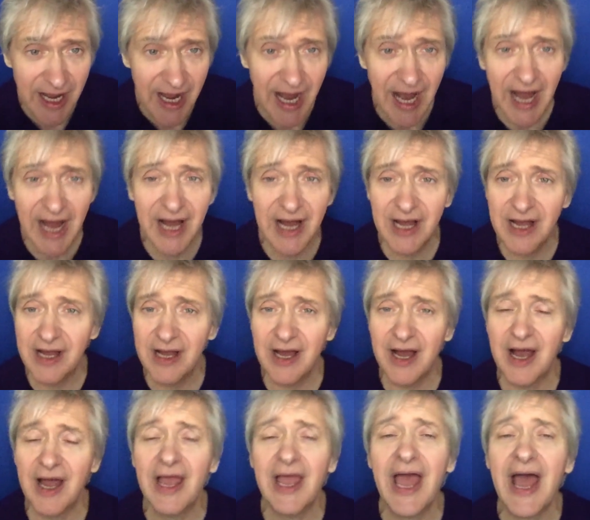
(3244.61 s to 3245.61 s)
uh,
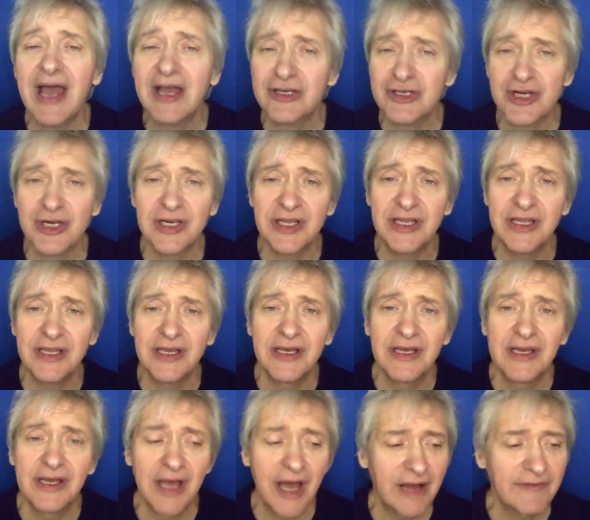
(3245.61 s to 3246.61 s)
I actually,
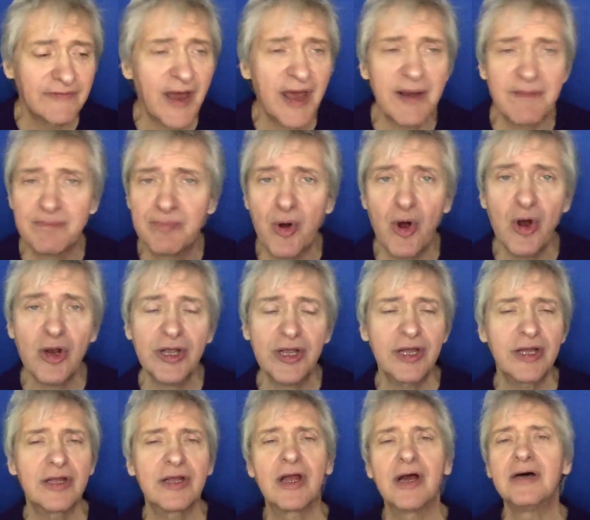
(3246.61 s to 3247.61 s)
I've got a book
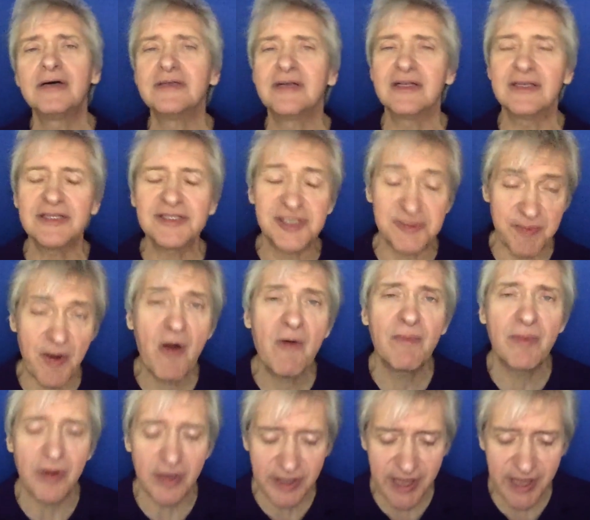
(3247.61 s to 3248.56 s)
called a little small book.